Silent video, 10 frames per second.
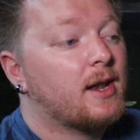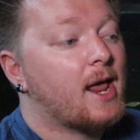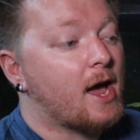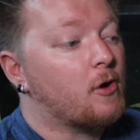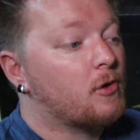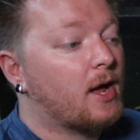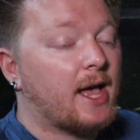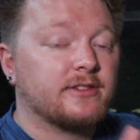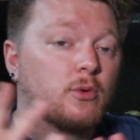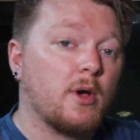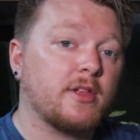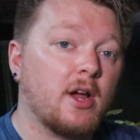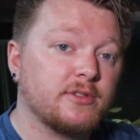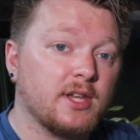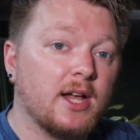Now, as the weather
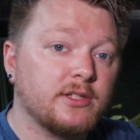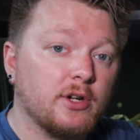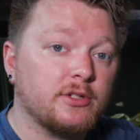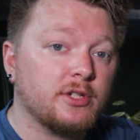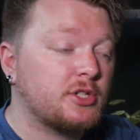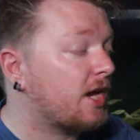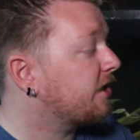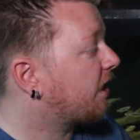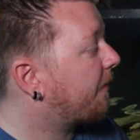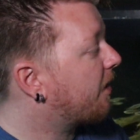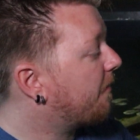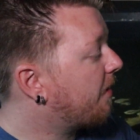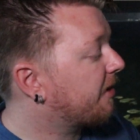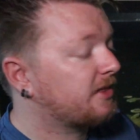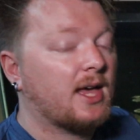outside starts to change, I'm going to
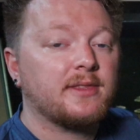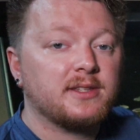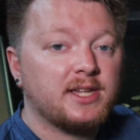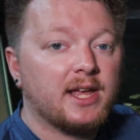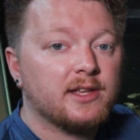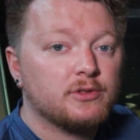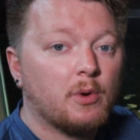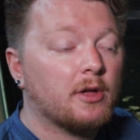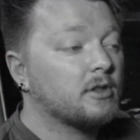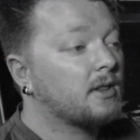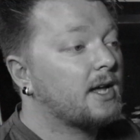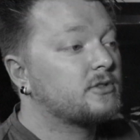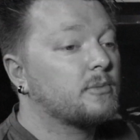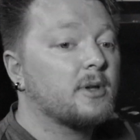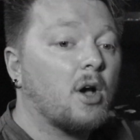mimic that in the tank as well. The
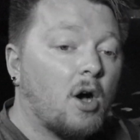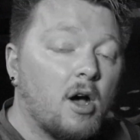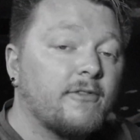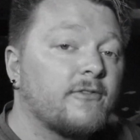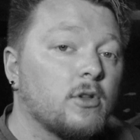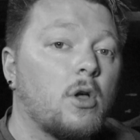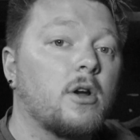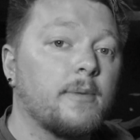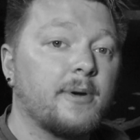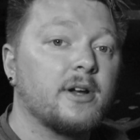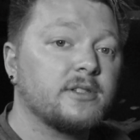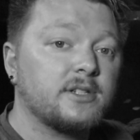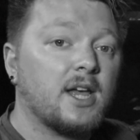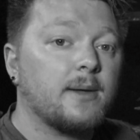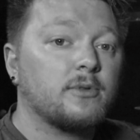lights will be off for longer periods of
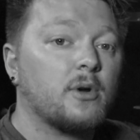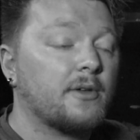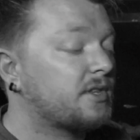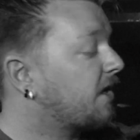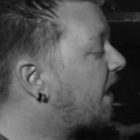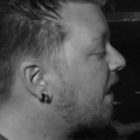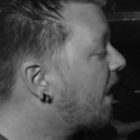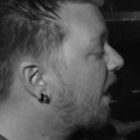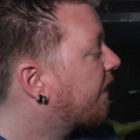time throughout the day.